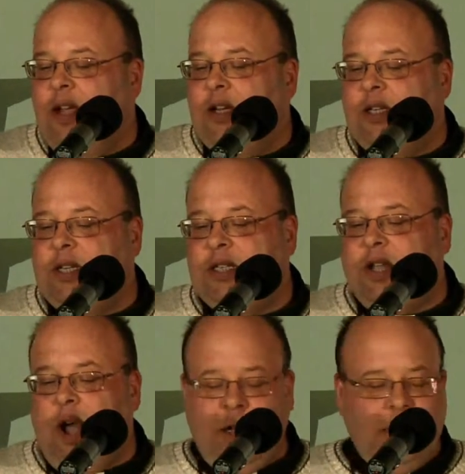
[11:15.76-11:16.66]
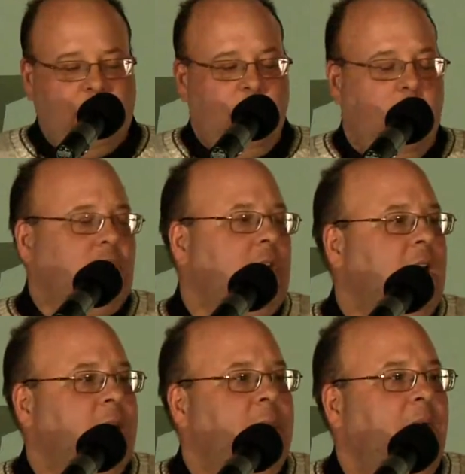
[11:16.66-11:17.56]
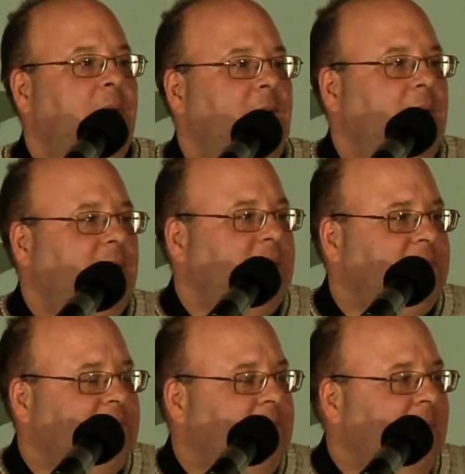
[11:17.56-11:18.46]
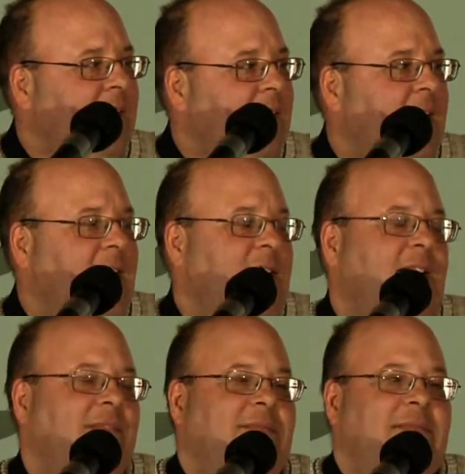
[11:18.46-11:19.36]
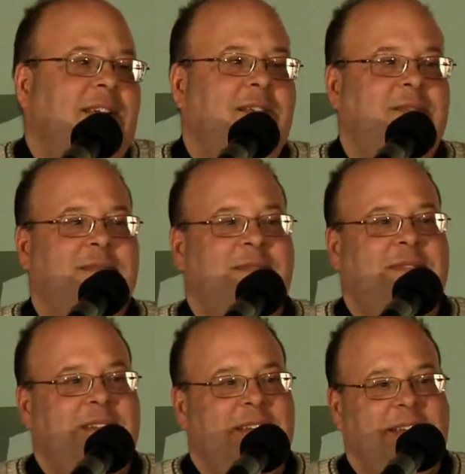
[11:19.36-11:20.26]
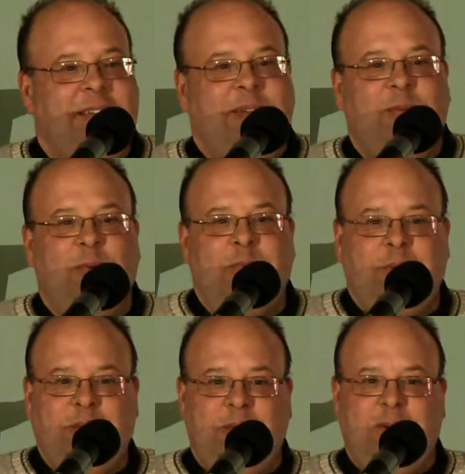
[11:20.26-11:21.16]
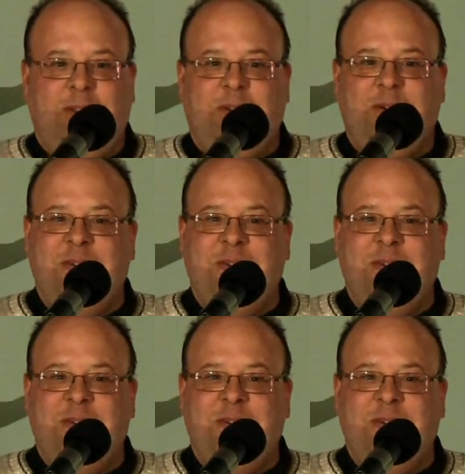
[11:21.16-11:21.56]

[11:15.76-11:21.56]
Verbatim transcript: she says, God doesn't want you to get married. And I thought, well, whoop we do, you know?